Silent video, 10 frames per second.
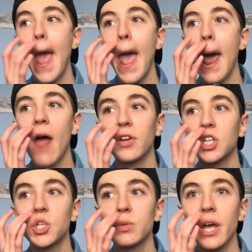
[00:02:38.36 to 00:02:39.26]
And after,
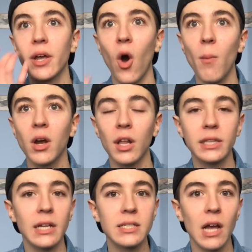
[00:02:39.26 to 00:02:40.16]
she was like, oh my god, like
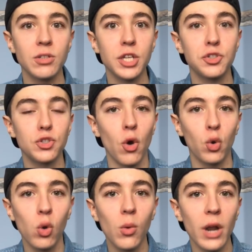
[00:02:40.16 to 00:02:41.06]
that sounds like so
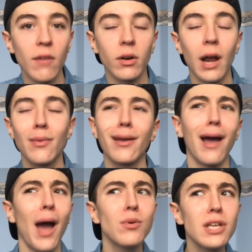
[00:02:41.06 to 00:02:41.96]
cool, whatever. And like,
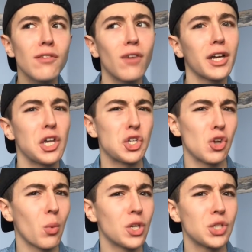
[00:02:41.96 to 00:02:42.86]
I was like fucking
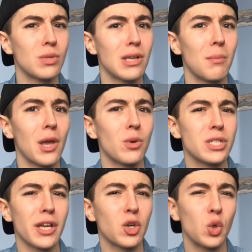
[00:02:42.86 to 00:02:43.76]
shook when she was telling me it was
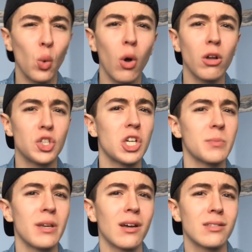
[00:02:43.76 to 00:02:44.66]
like cool, just
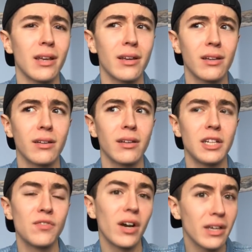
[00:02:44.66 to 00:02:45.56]
because like
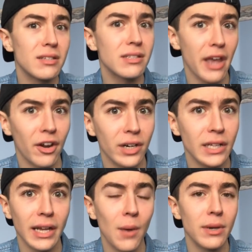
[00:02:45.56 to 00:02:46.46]
it's fucking scary.
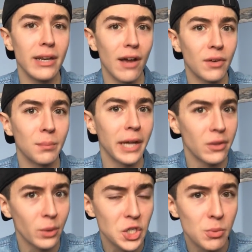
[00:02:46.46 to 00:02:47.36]
Like, I would never play
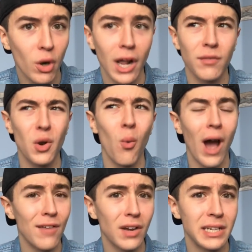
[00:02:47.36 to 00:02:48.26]
the Ouija board. I don't even know
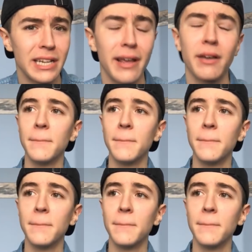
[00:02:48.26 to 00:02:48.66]
why I fucking did it.